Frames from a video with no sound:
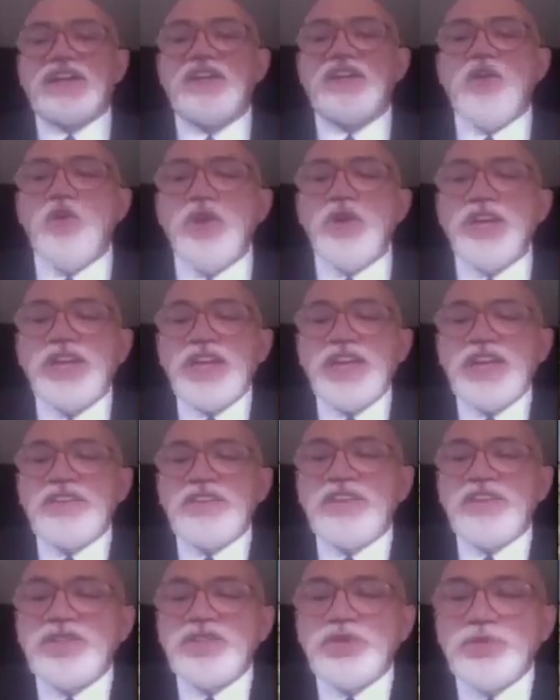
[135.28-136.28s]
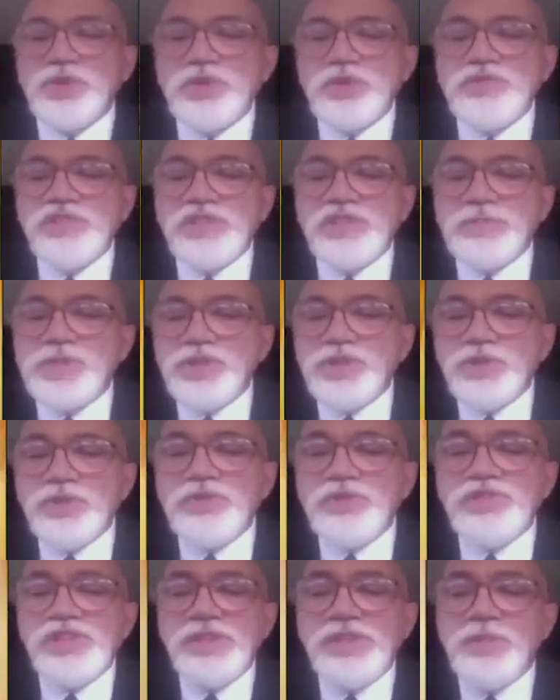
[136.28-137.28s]
going into Jerusalem,
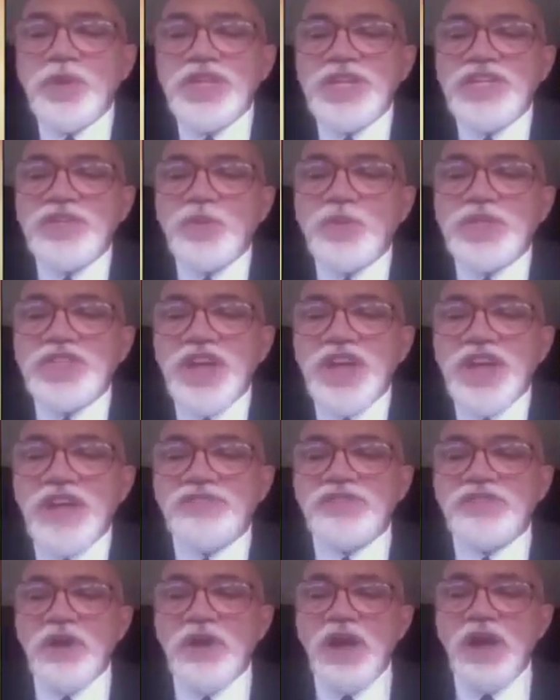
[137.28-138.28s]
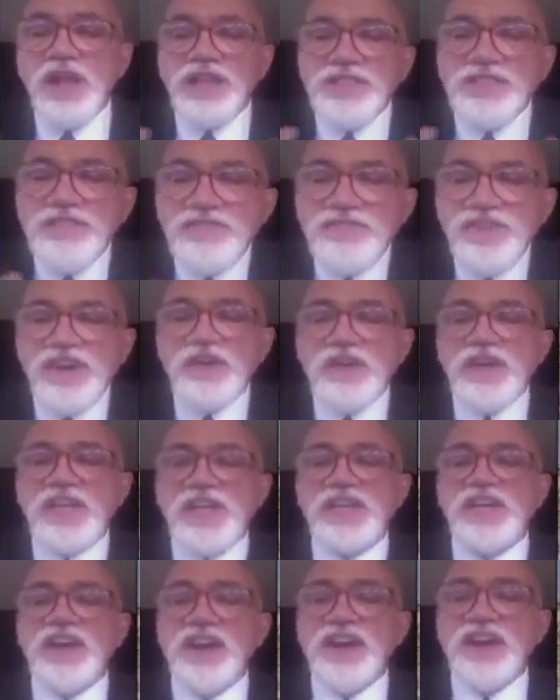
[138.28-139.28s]
which after all, at the very,
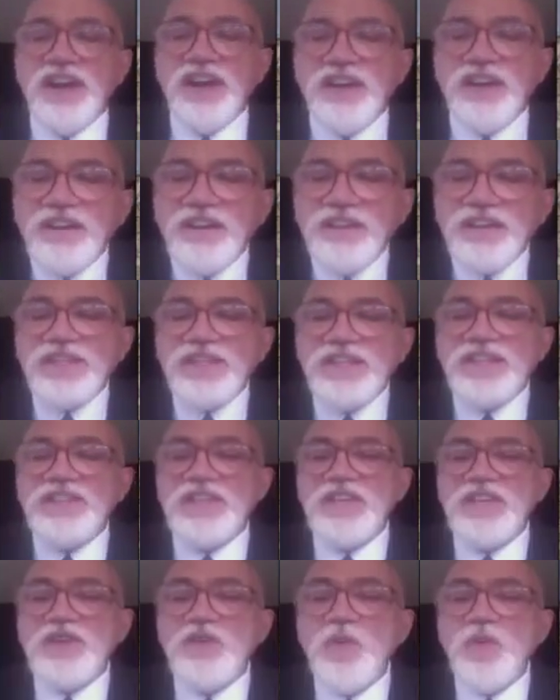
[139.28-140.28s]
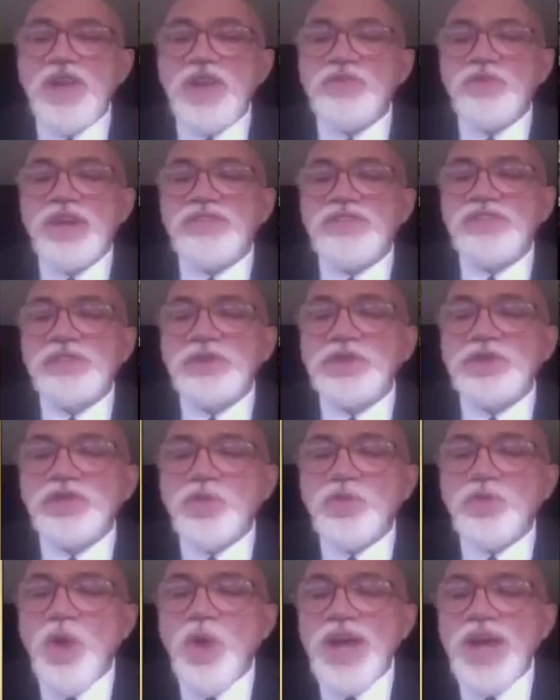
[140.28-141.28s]
in the UN
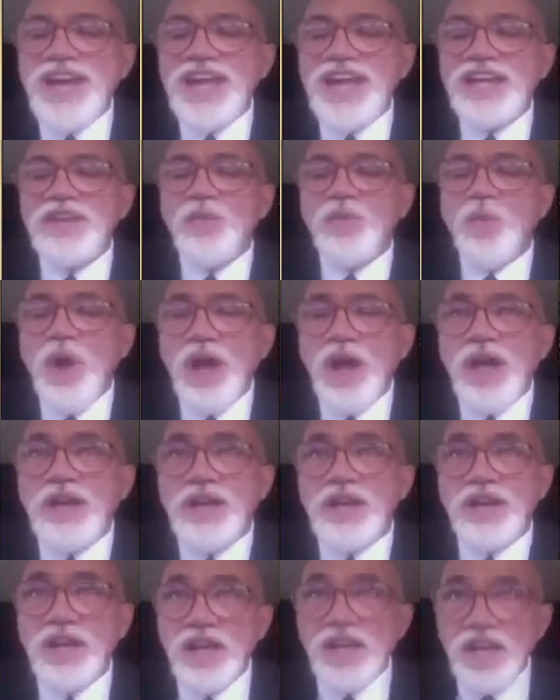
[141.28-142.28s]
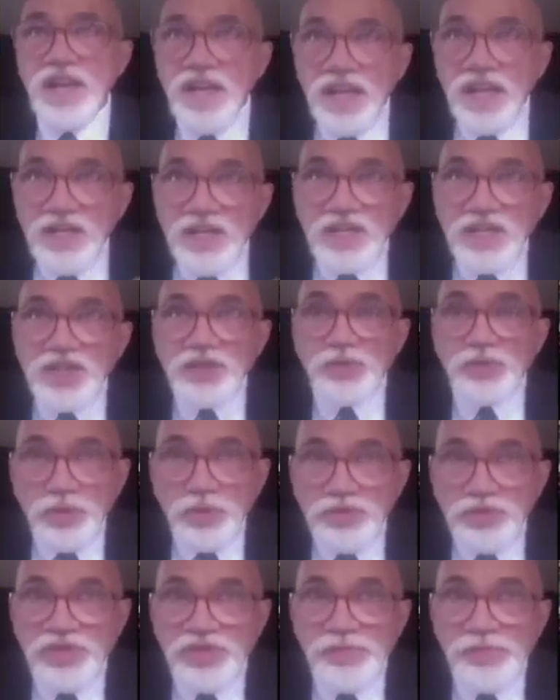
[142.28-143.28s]
Resolution 181,
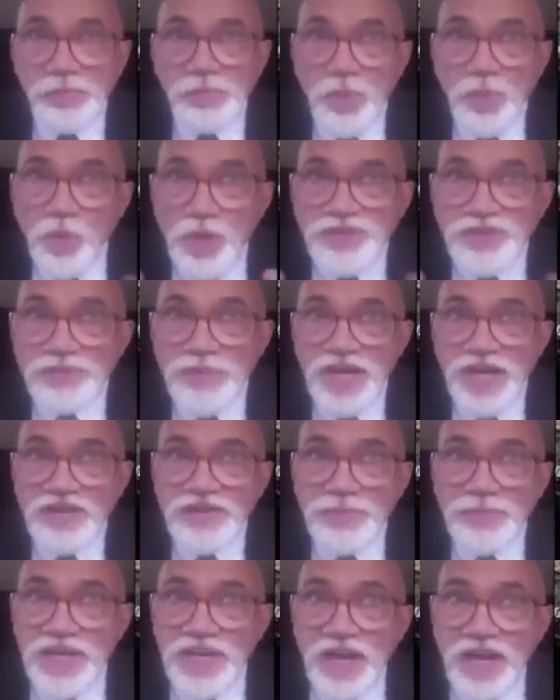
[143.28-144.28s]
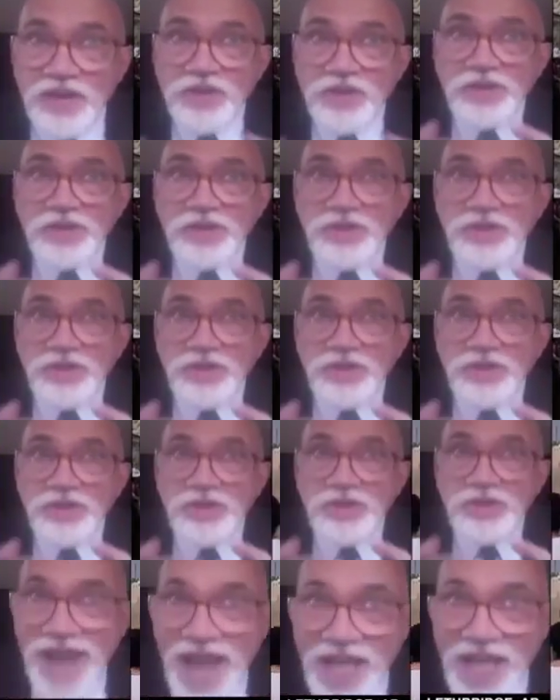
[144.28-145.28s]
Jerusalem was meant to be under
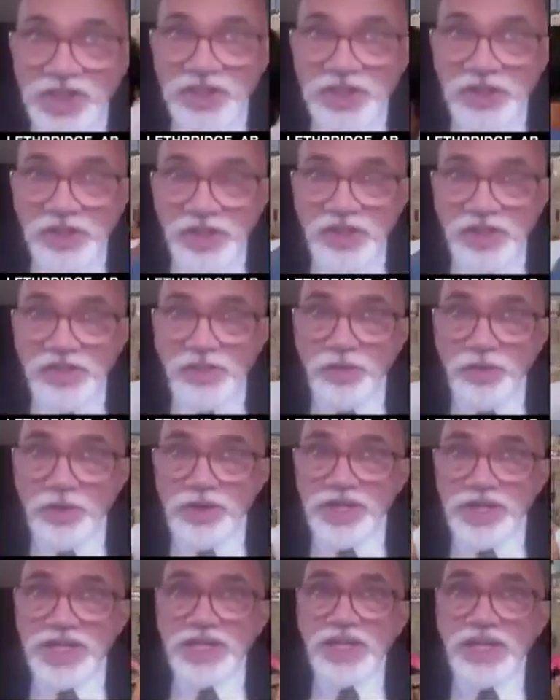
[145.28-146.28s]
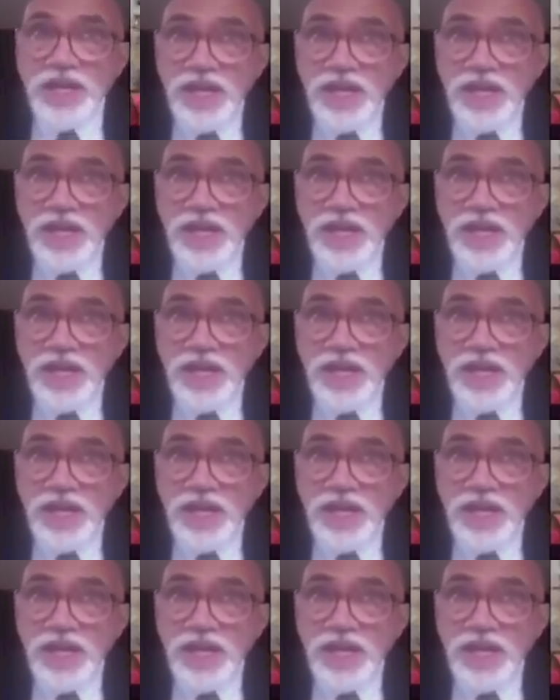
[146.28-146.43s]
international authority.